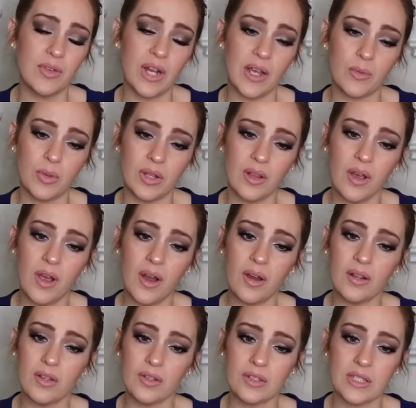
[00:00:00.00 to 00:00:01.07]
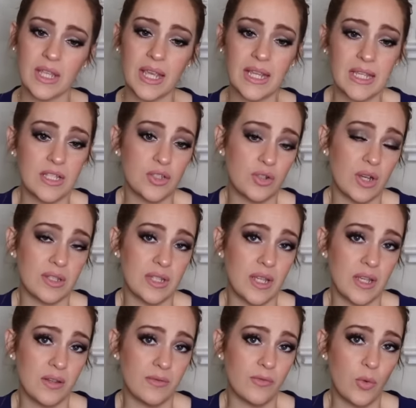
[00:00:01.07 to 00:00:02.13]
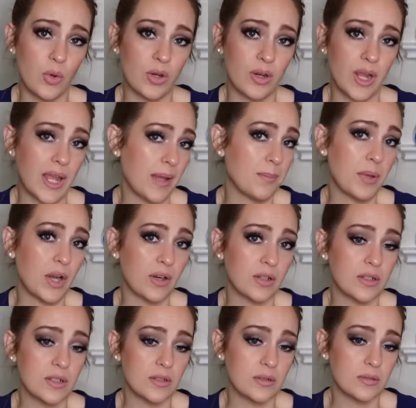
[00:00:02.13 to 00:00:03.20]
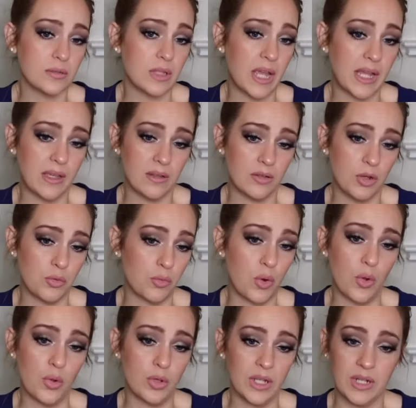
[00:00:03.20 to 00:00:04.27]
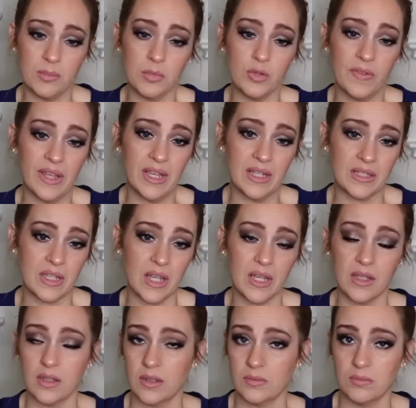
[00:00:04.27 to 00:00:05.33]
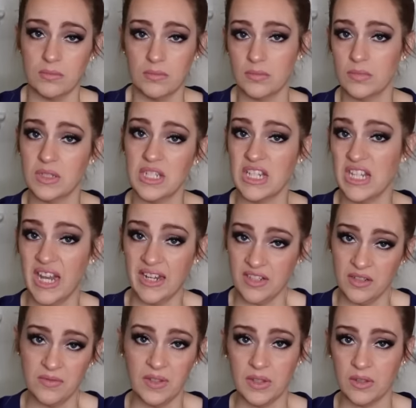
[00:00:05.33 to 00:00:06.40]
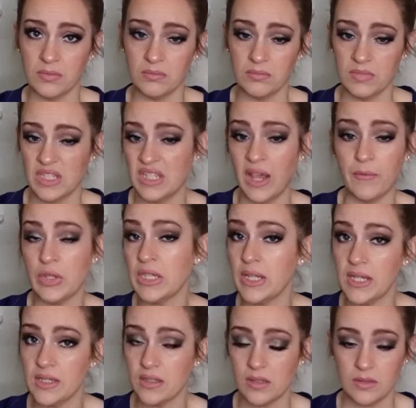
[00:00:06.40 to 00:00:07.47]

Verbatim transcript: Aguilar looks like he's dressing for a part, like a role in a movie as like a detective in the 70s.